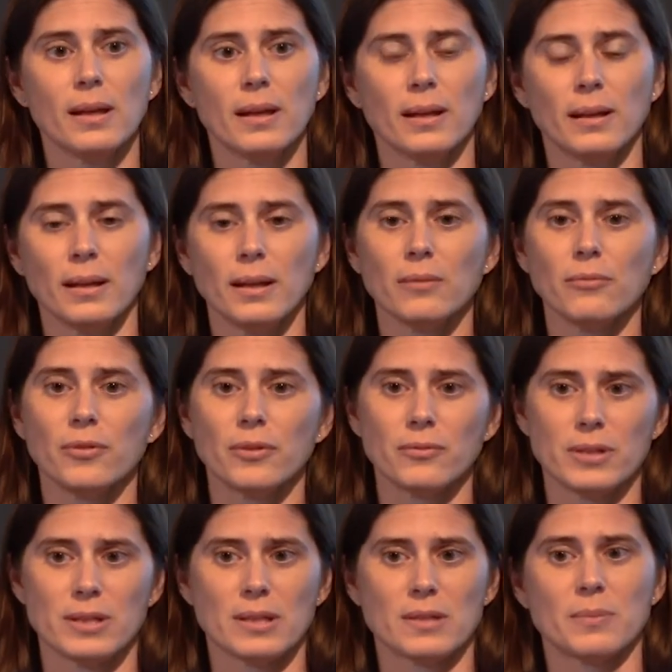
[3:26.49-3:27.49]
In infant
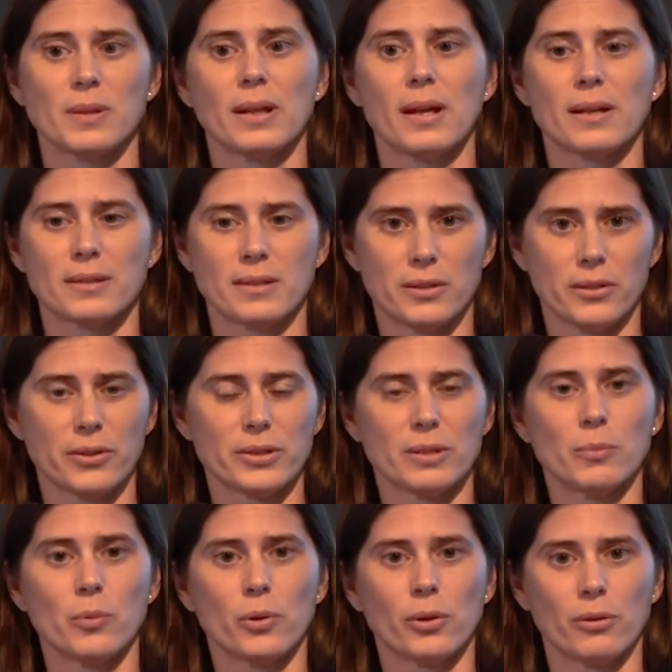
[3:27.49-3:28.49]
rhesus macaques, there is
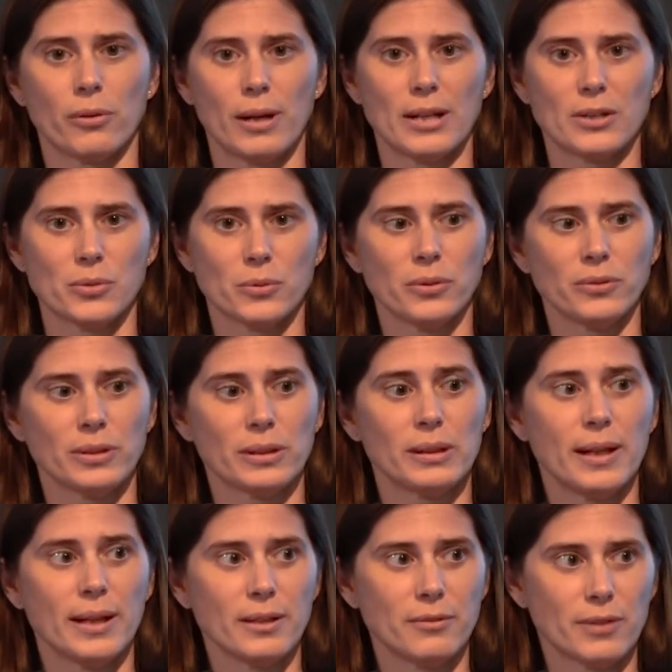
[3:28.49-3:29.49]
a more gradual
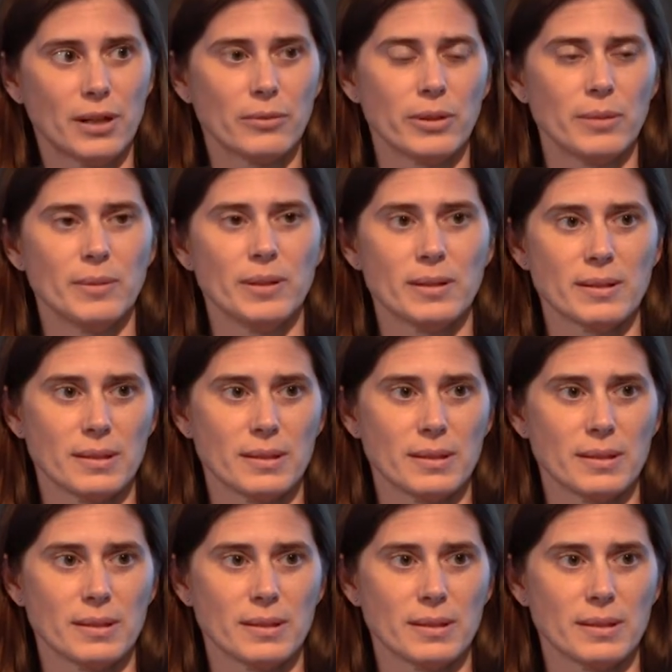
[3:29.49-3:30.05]
decline of viremia,